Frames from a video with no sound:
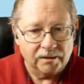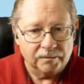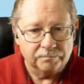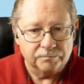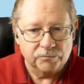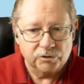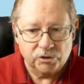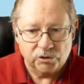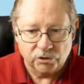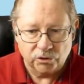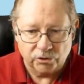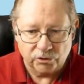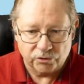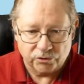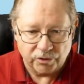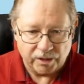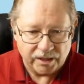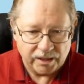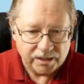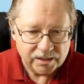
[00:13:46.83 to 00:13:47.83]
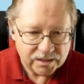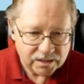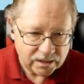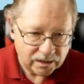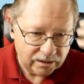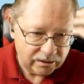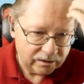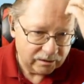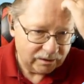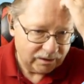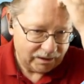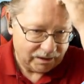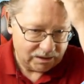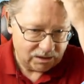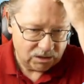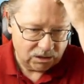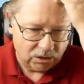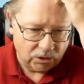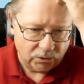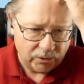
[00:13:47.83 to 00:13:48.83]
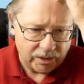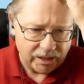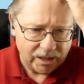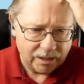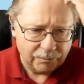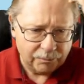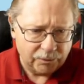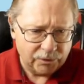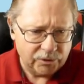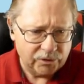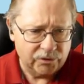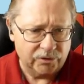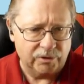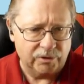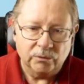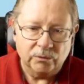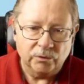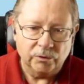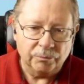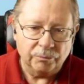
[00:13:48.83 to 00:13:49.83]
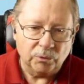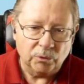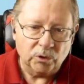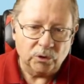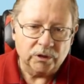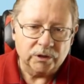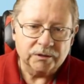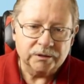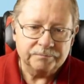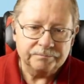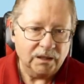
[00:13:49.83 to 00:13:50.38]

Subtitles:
So the train is here. It's loading up with more.